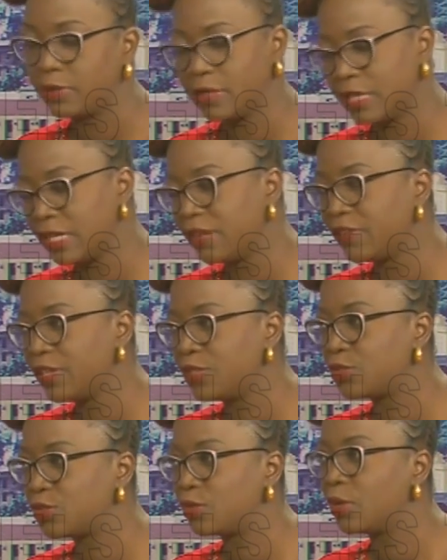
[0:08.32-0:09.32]
you know, they never
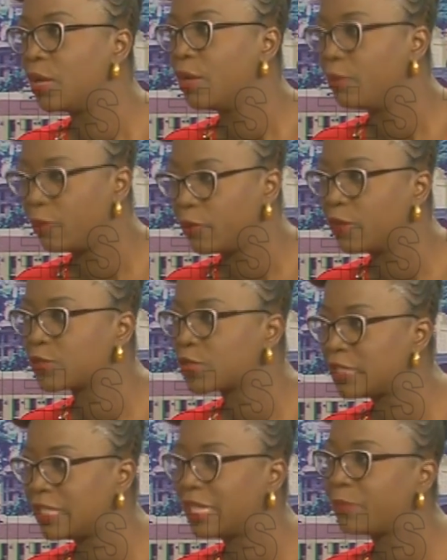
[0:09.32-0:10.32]
used to. But we also
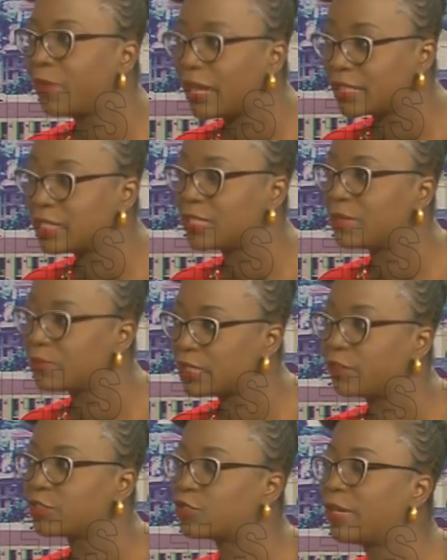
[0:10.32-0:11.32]
see that parties
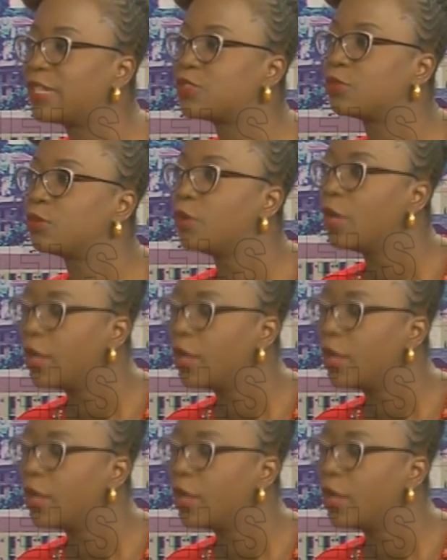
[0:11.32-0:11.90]
themselves try to